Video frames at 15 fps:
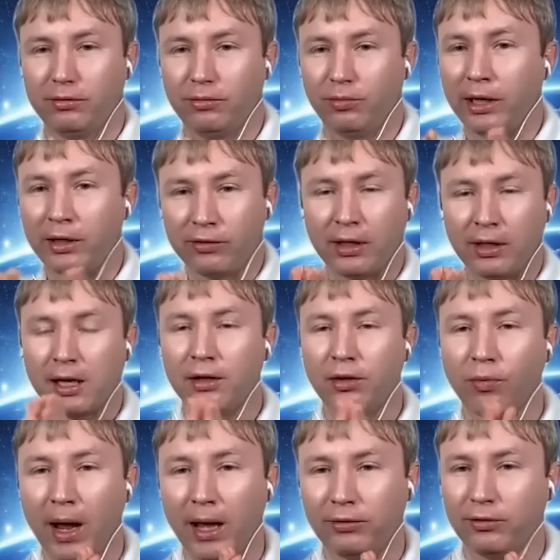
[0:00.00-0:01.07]
Whereas in, in the
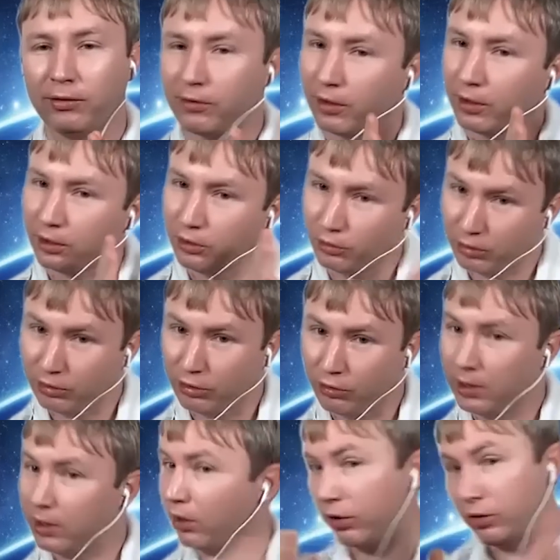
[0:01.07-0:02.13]
West, it's like you can do
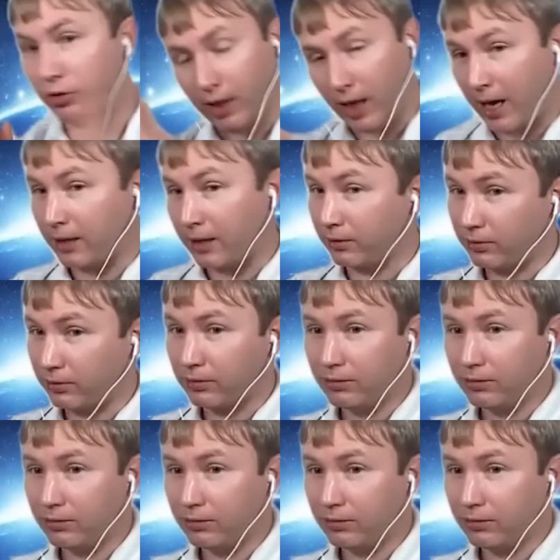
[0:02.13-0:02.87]
it or you can't.